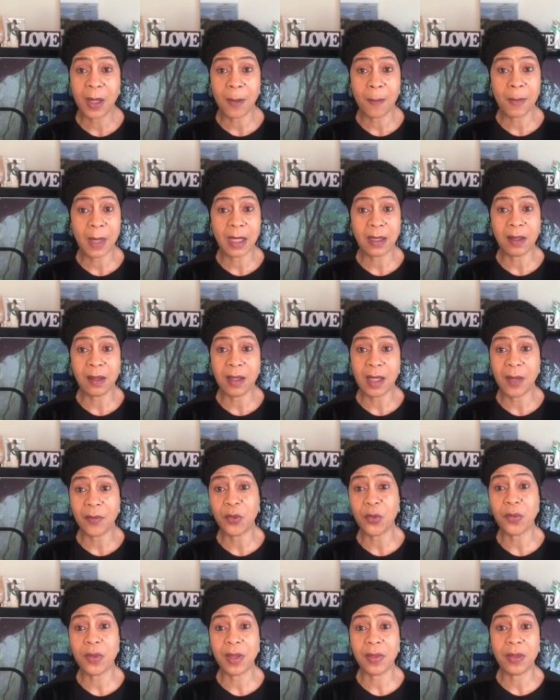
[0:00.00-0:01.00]
at a
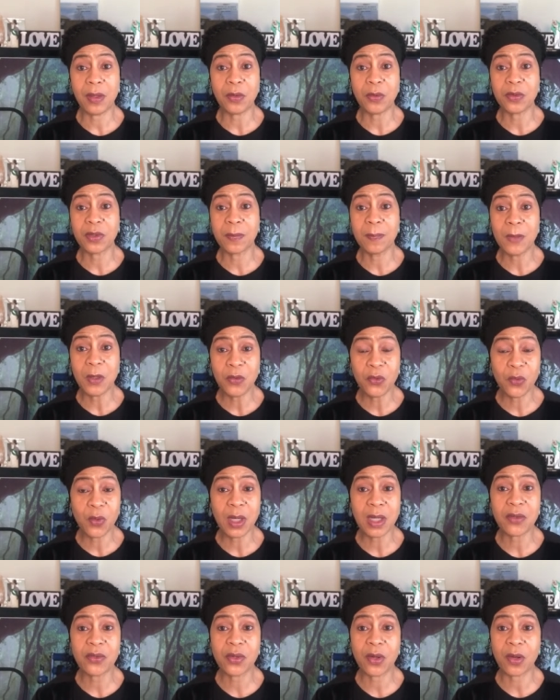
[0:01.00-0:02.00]
level that those
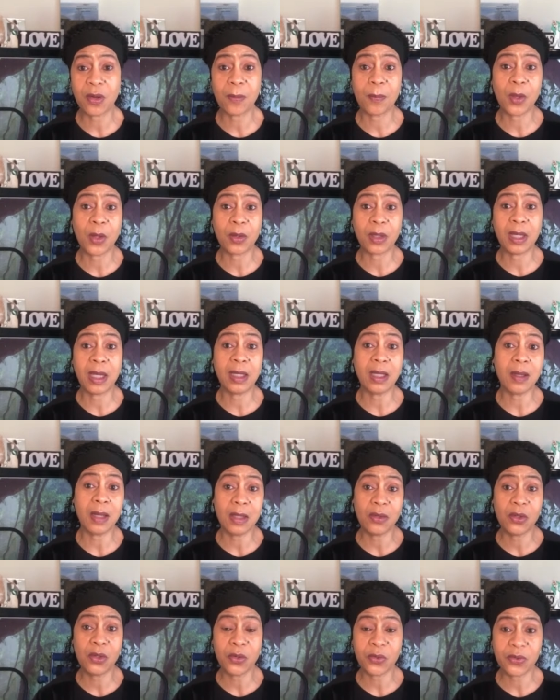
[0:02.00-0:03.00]
nutrients are getting
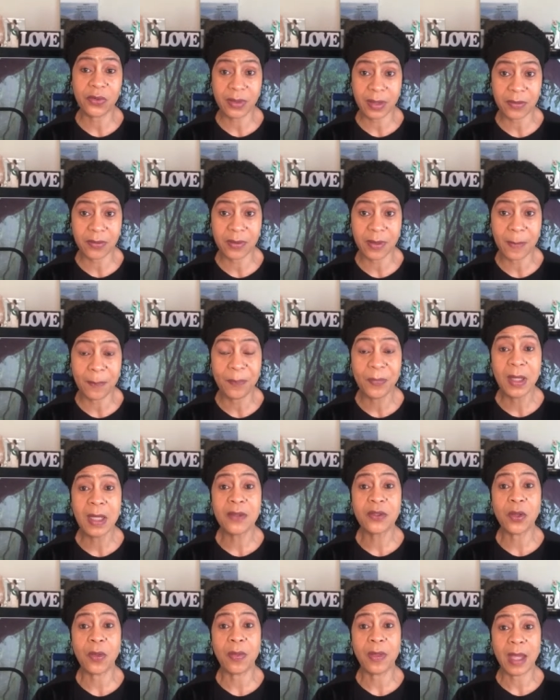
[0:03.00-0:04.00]
into your system.
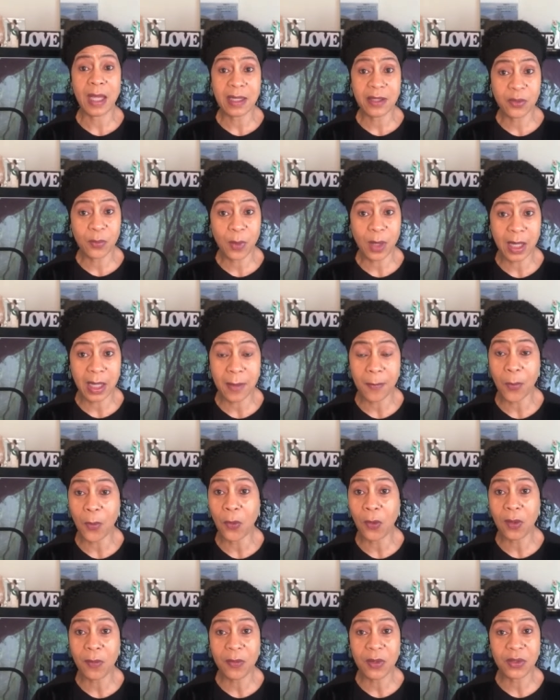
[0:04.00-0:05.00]
So that's why
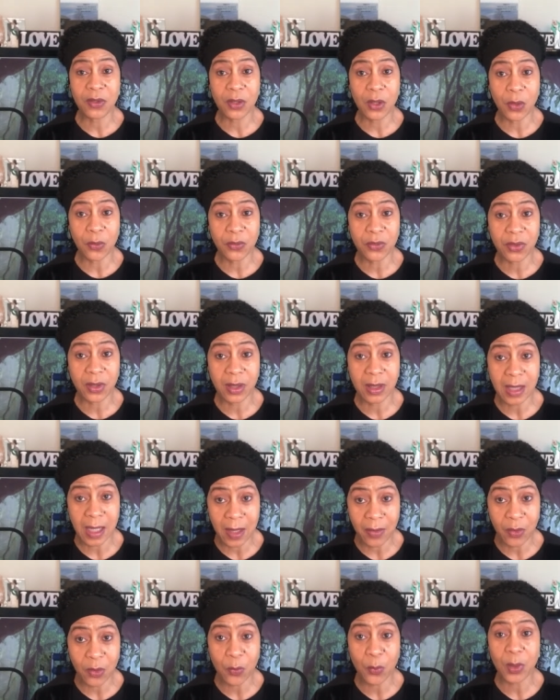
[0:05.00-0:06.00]
all of this goes
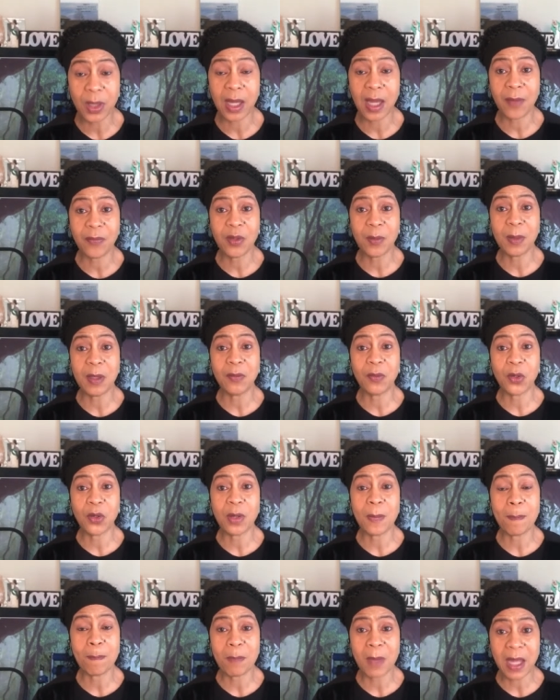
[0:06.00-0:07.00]
together. We have to be very
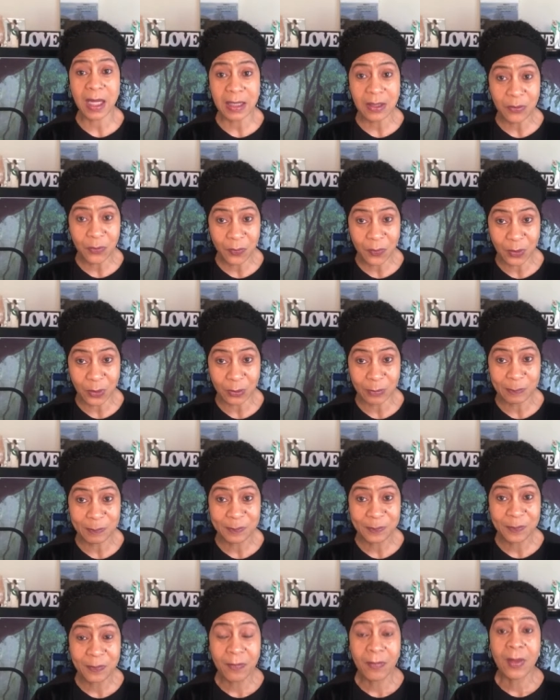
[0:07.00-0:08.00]
mindful
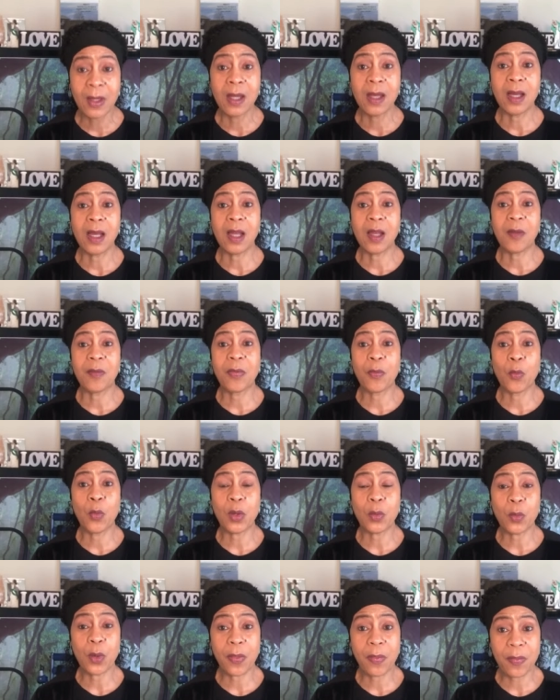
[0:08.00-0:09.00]
of
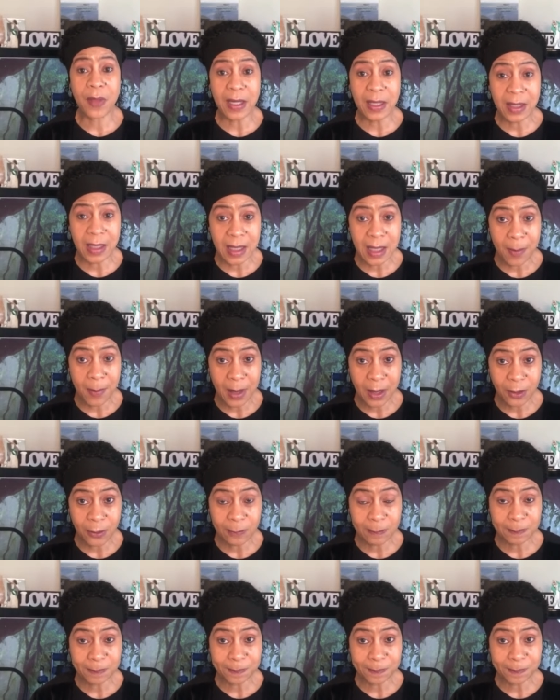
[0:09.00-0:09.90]
what we're thinking about,